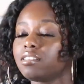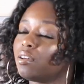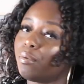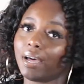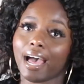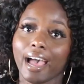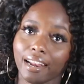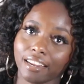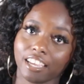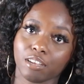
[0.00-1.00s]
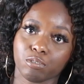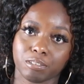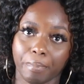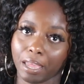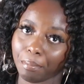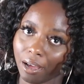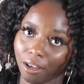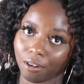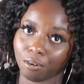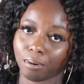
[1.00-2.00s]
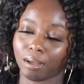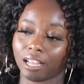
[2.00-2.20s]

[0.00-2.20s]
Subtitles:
So what I did was made my own.